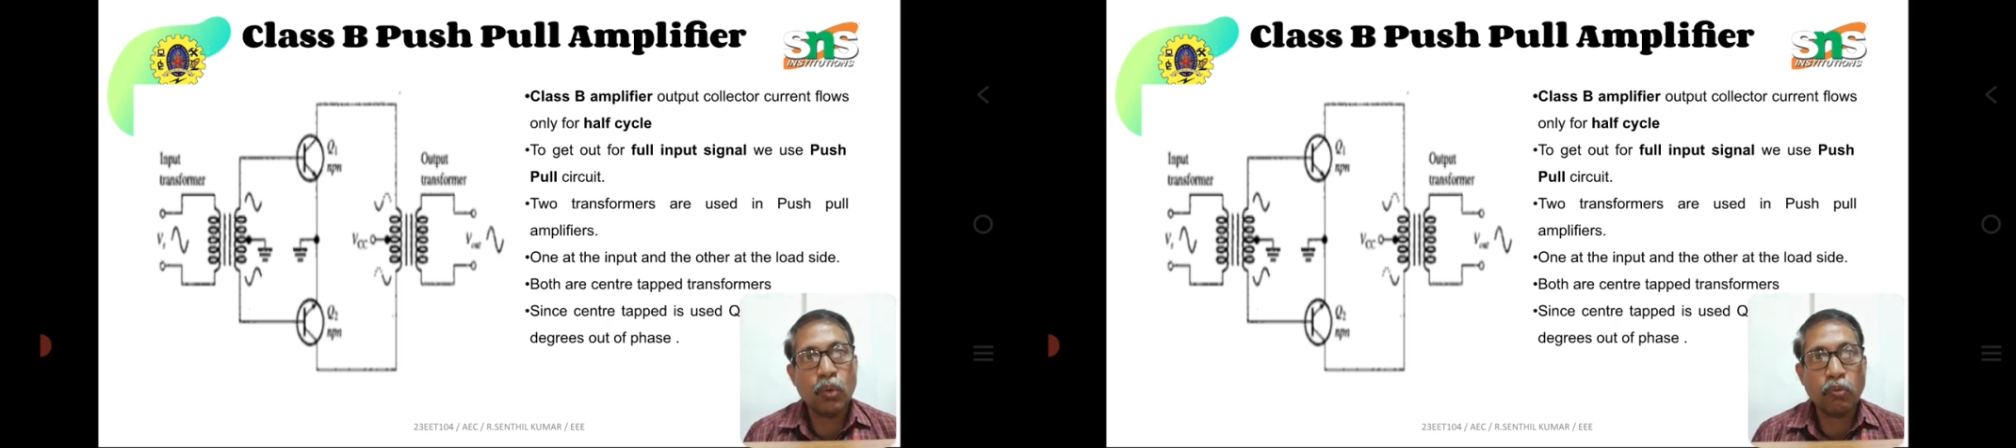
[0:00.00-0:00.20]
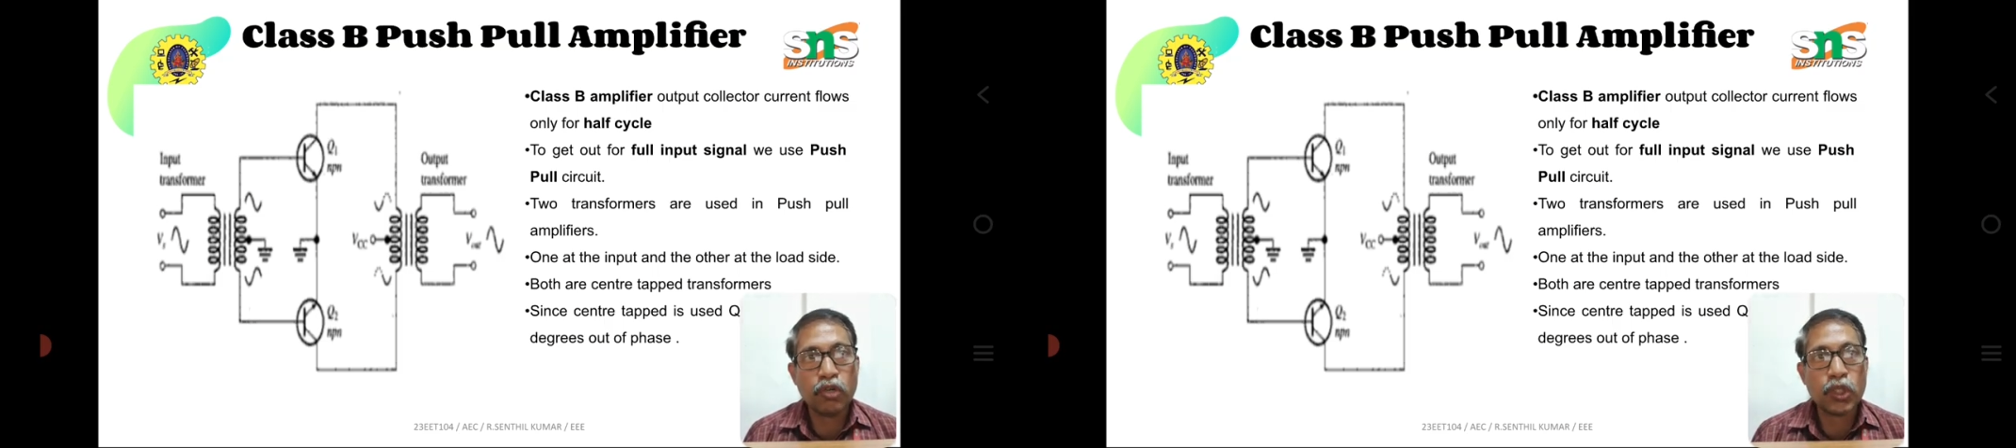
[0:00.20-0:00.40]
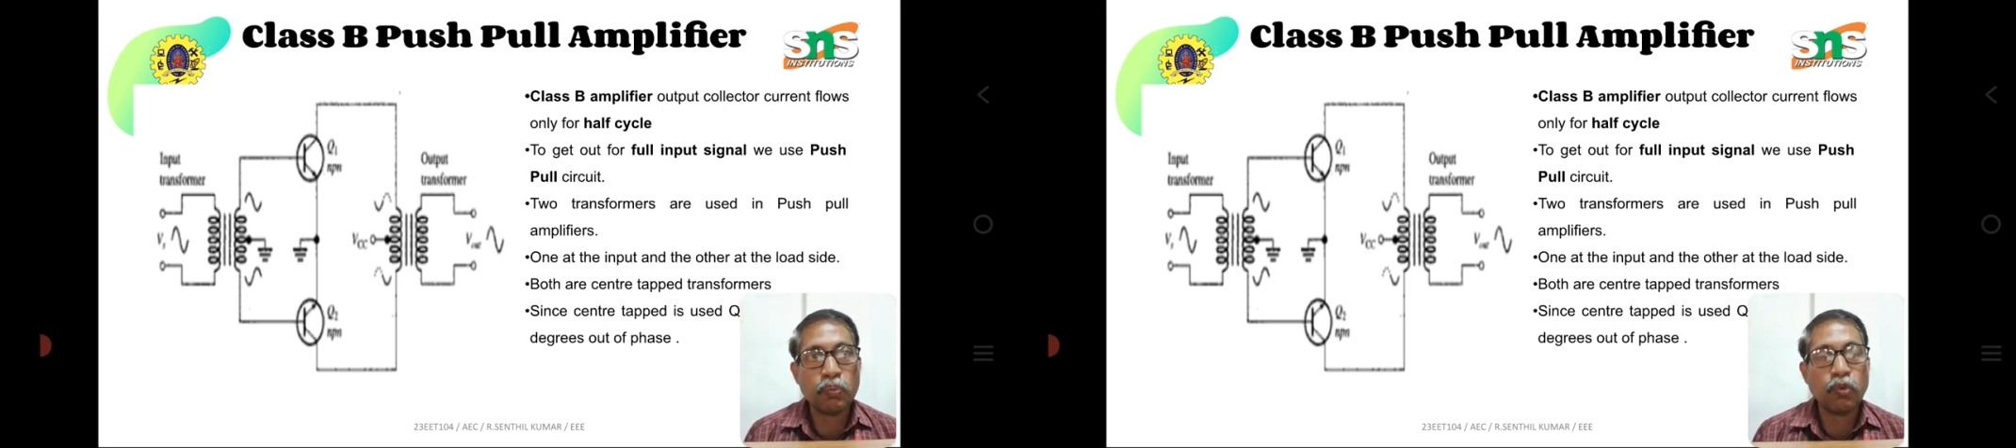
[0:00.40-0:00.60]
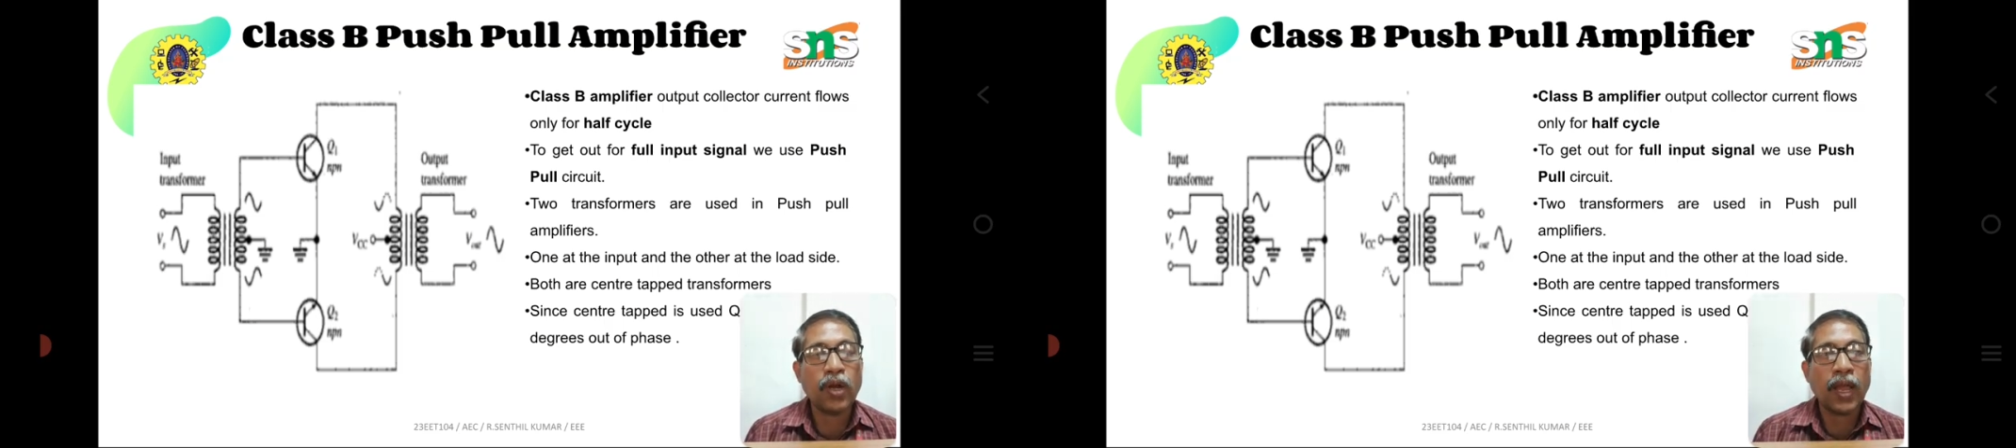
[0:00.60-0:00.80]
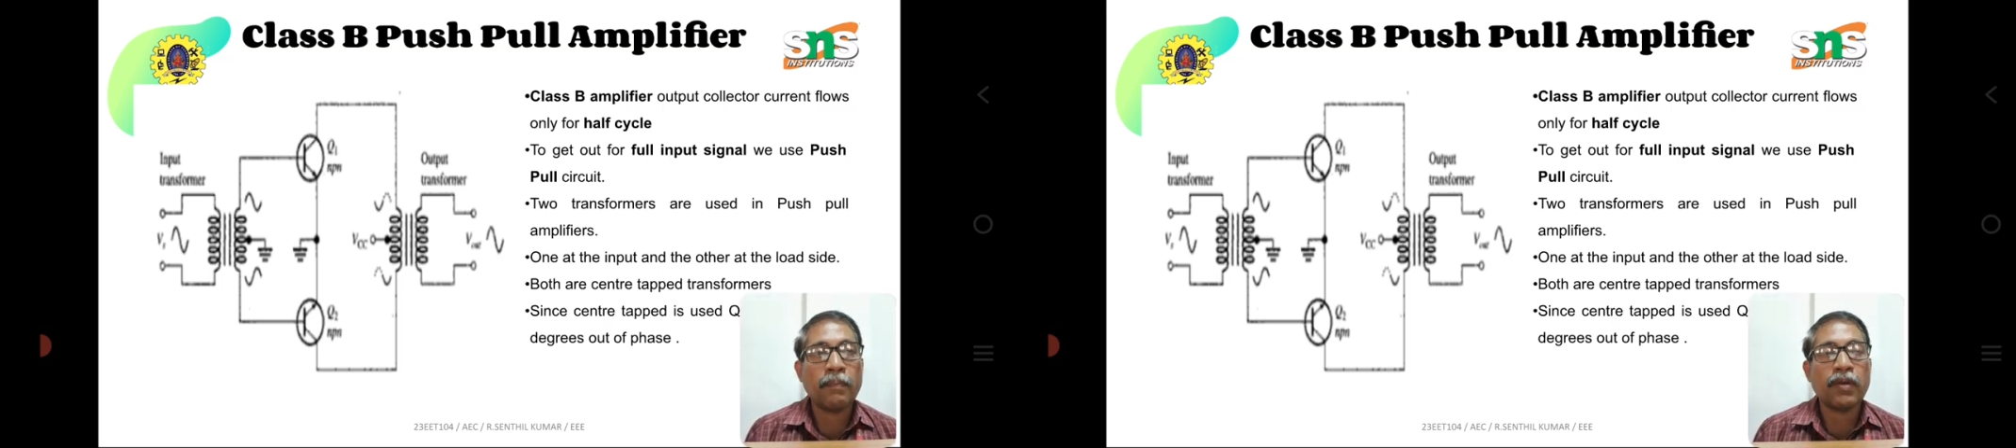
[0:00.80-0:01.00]

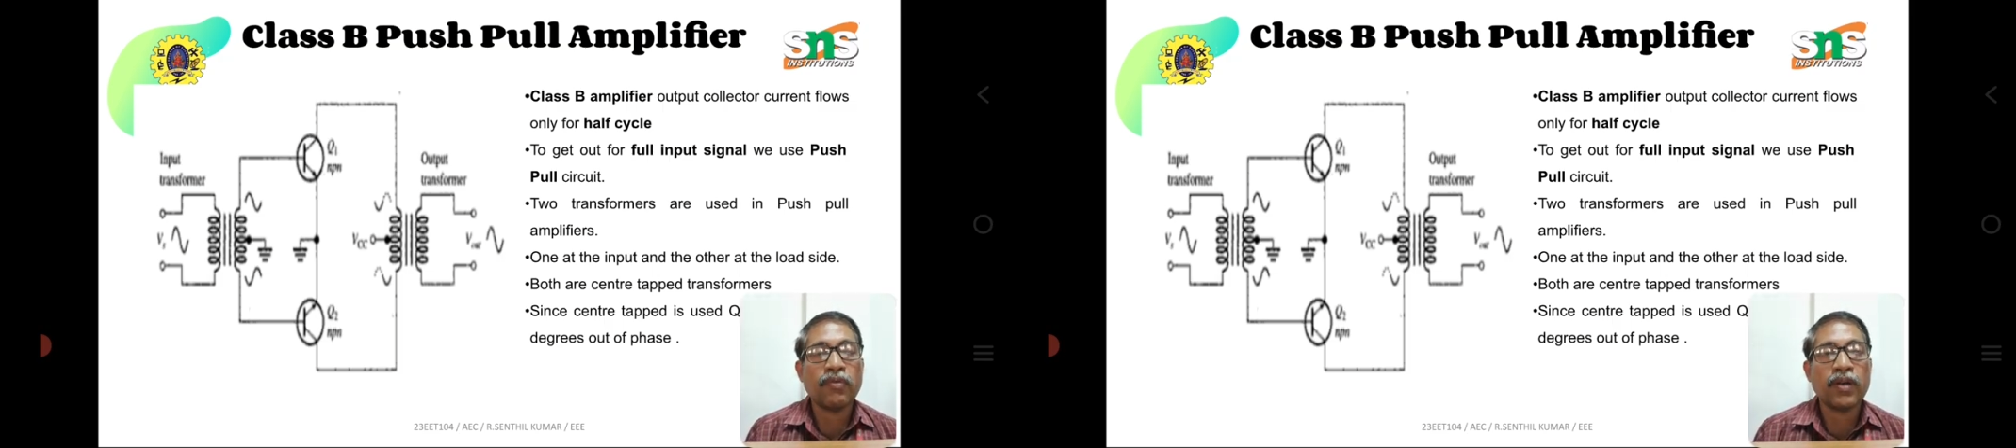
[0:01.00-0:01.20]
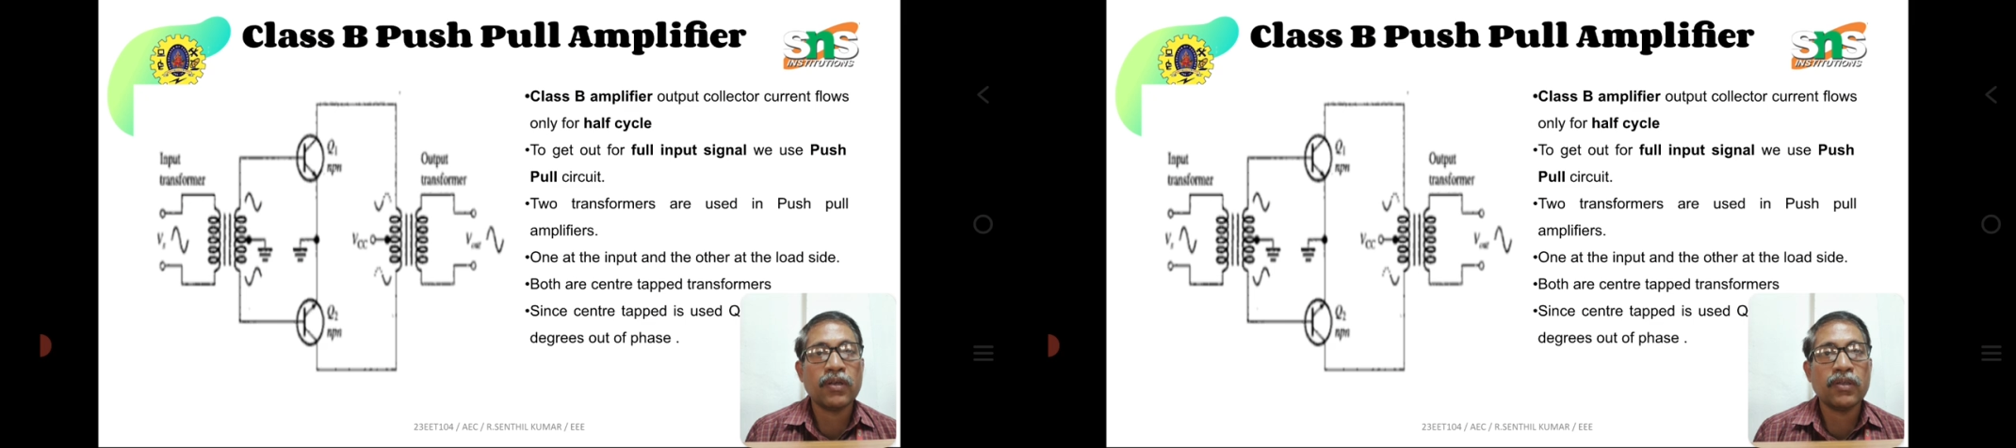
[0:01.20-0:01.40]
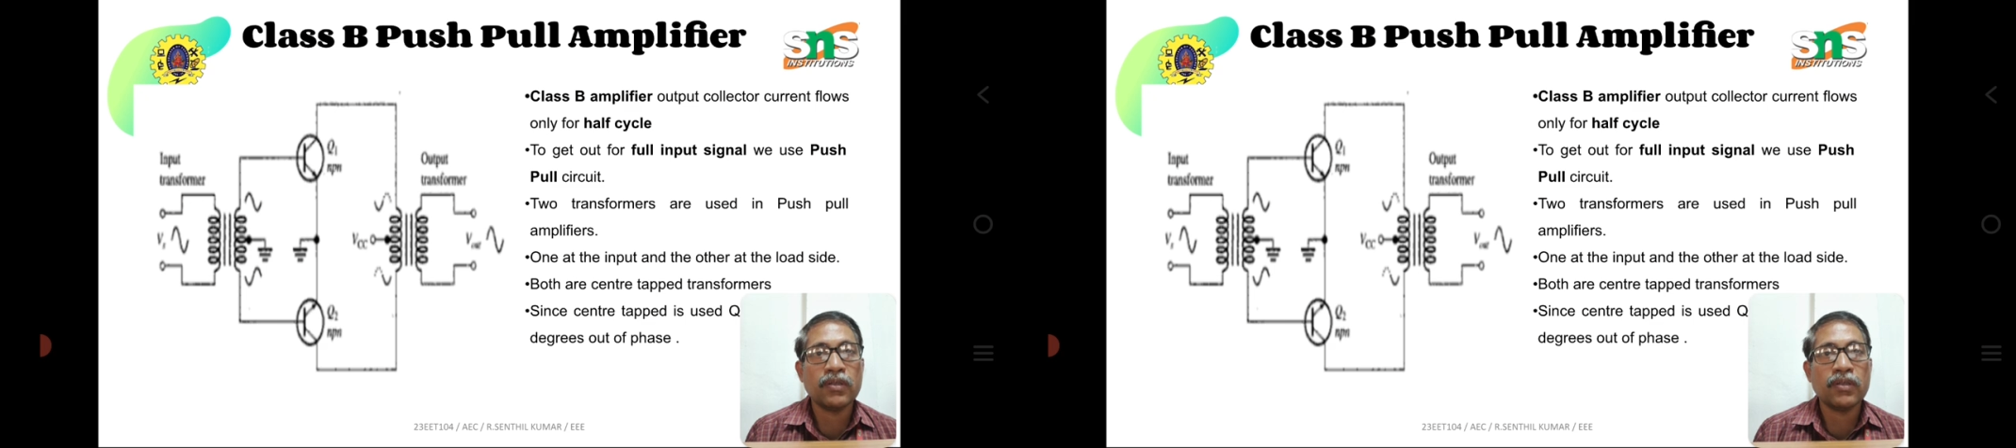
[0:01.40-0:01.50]
Push-pull amplifier